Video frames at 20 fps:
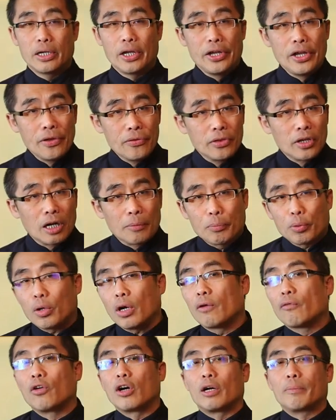in the
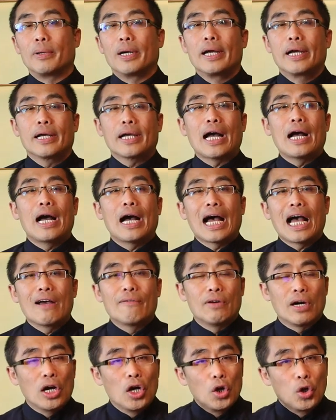proverb can
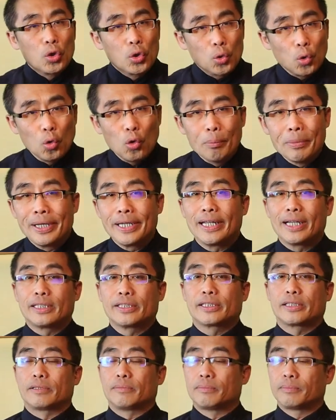have two
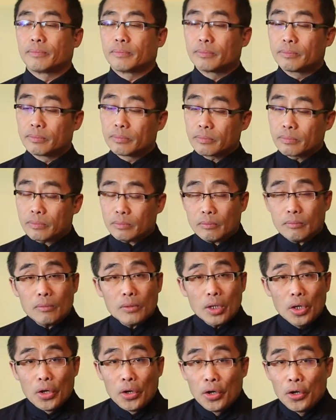meanings.
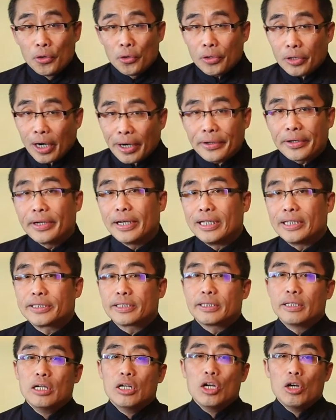
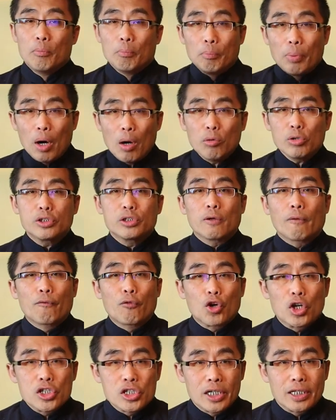Regardless, both
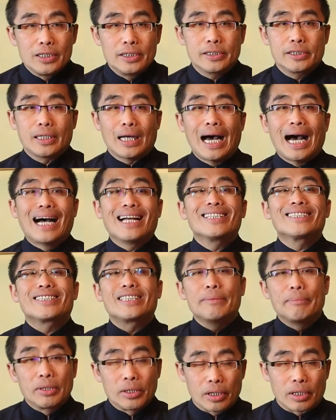versions are
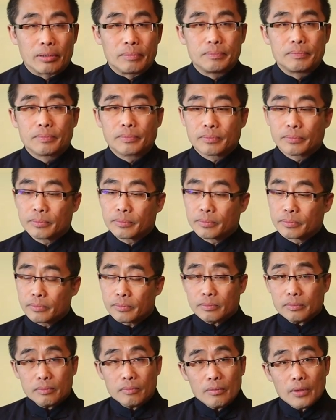similar.
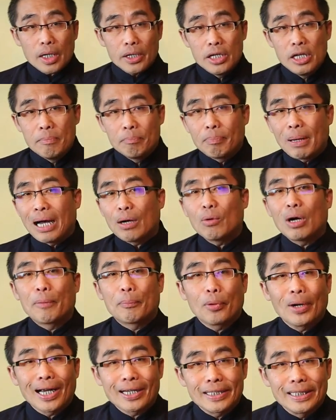In Ba
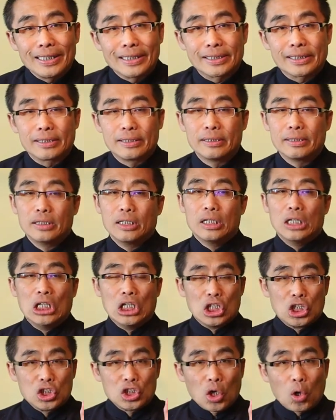Gua practice,
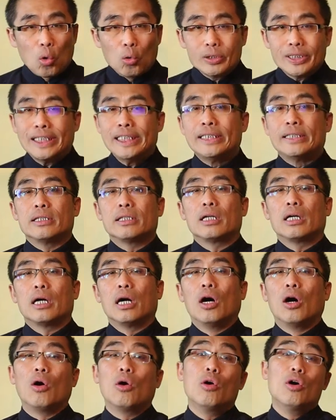Rou Jin
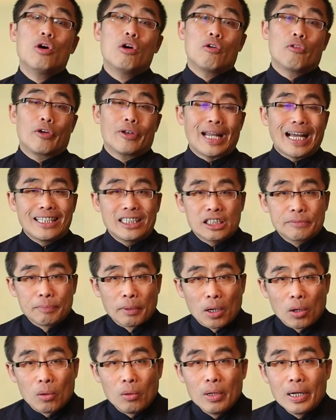or
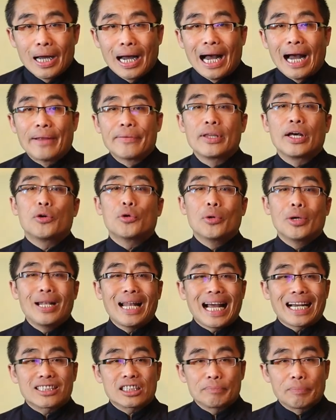flexible and
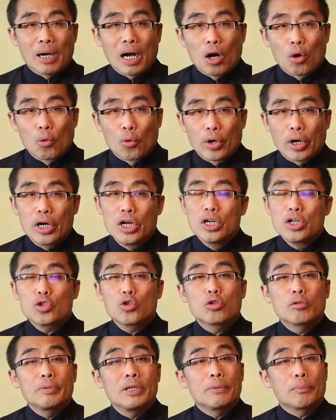relaxed power
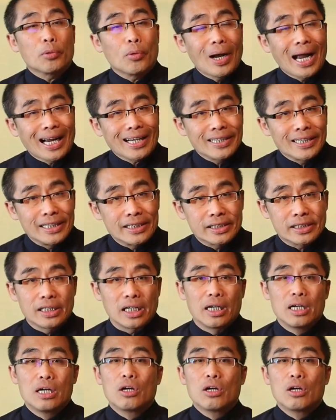should be practiced